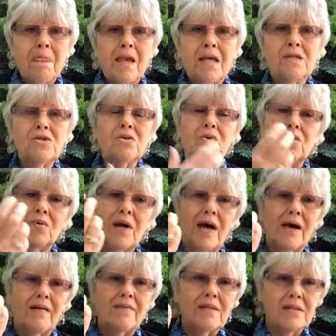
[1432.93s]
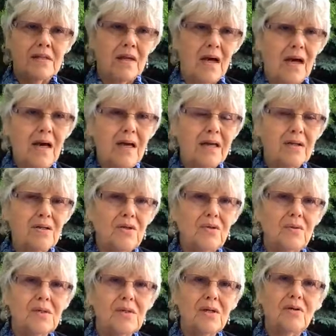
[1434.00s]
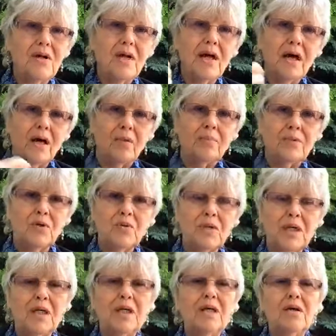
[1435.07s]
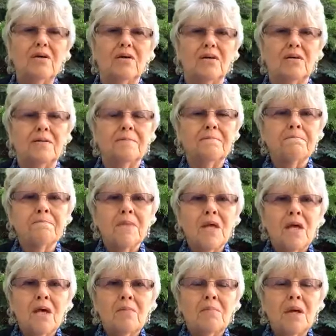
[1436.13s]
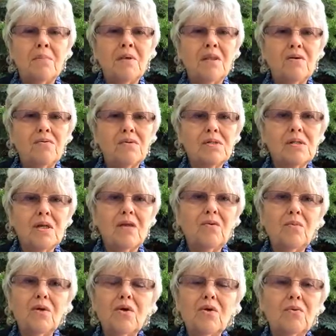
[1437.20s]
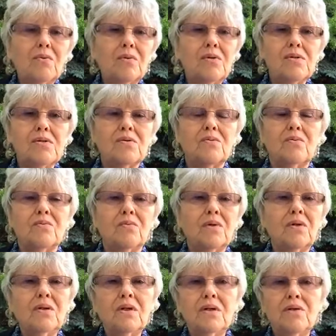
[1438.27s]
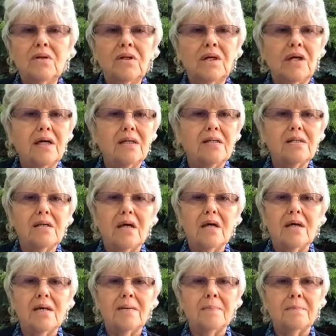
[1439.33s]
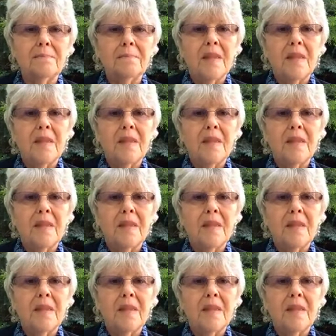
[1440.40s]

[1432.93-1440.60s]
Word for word: And so you have this guide who is here to help you heal. Maybe there was another one who was really good at um,